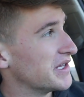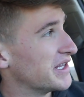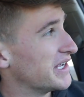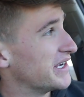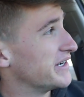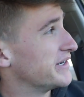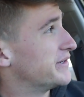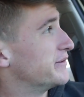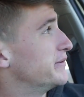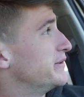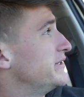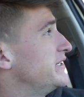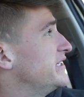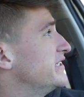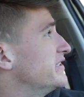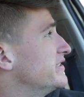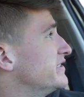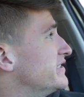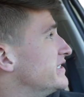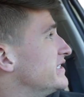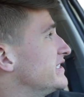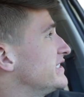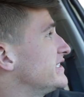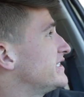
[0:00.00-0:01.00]
Like, we're
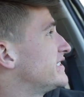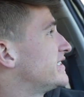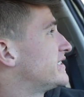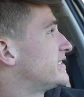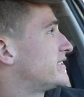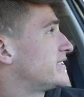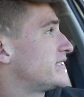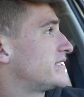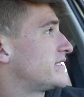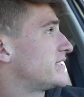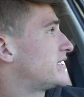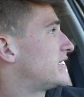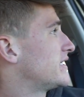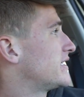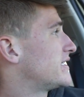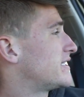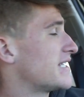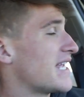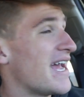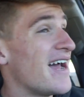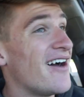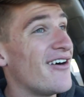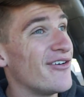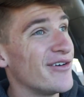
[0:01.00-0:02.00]
just, just this
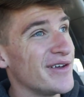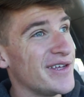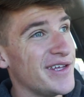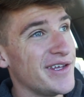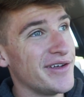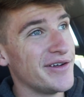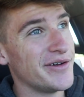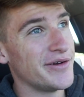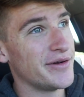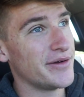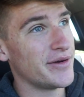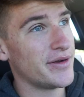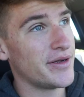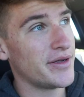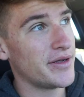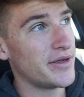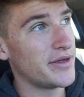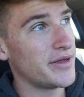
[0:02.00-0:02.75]
out here.